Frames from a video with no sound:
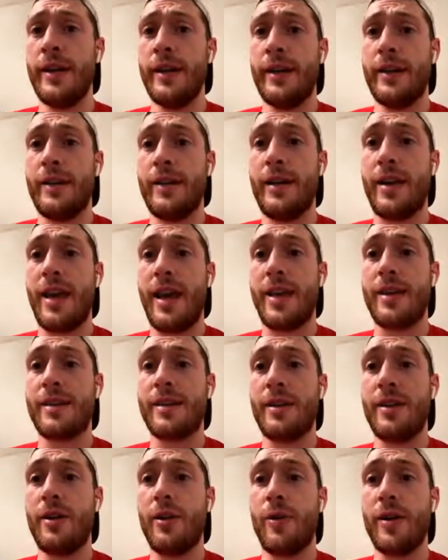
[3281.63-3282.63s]
you
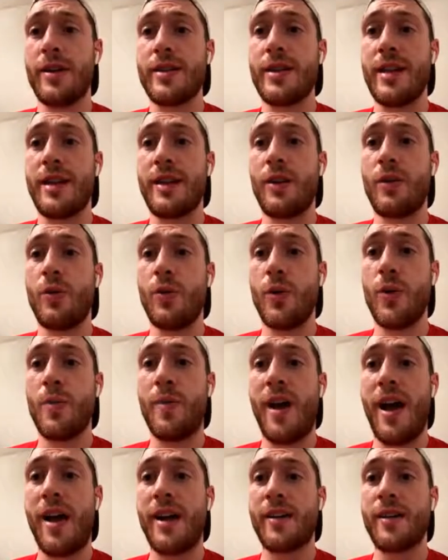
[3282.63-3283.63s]
don't want to take a
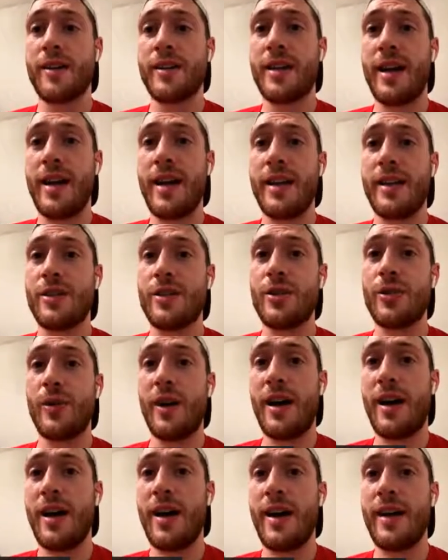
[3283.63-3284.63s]
quarterback or a tight end too
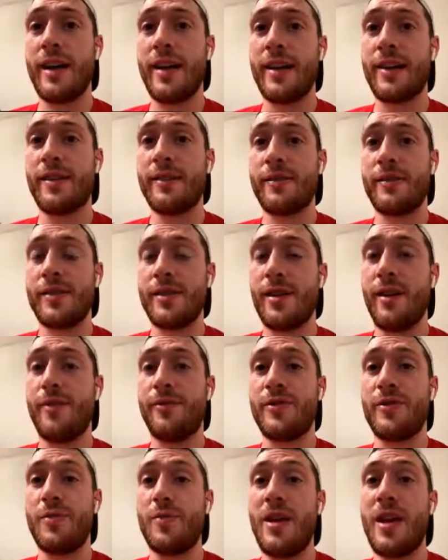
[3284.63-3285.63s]
high and
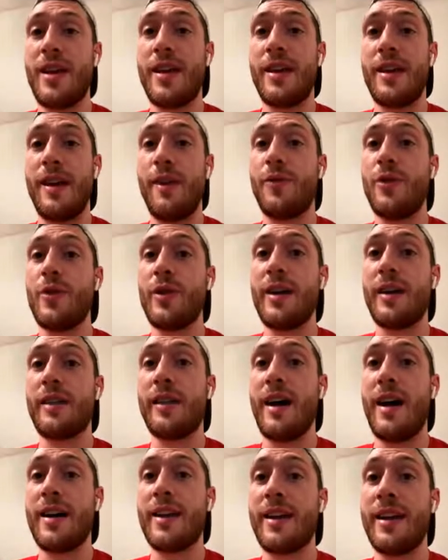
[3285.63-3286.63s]
stuff. To me, if you can
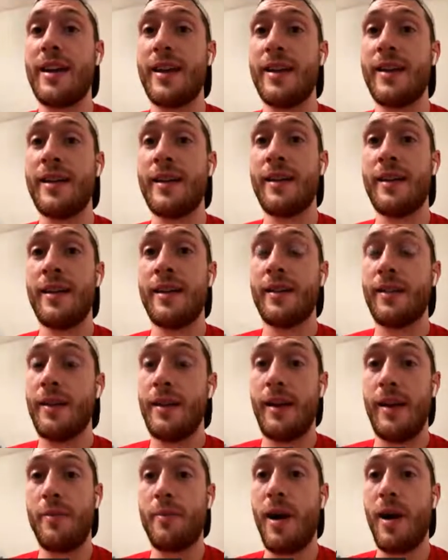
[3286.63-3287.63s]
lock in
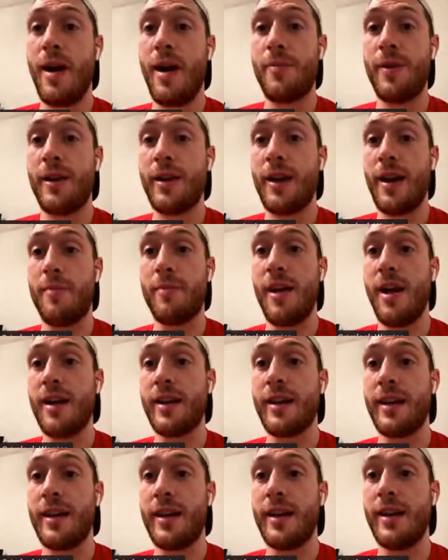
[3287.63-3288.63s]
my opinion, I'm
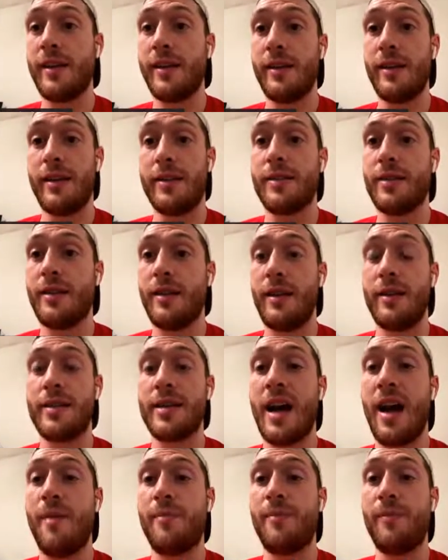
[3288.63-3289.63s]
locking in a
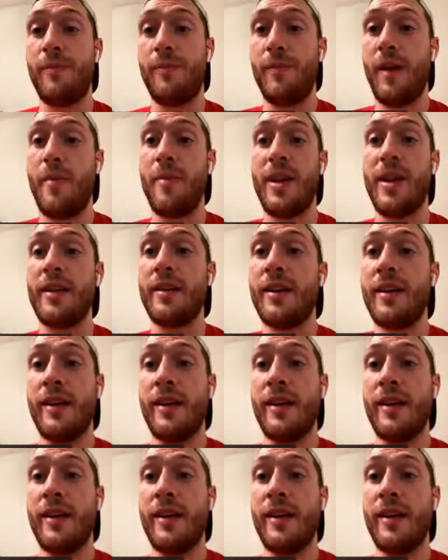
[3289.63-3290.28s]
top, like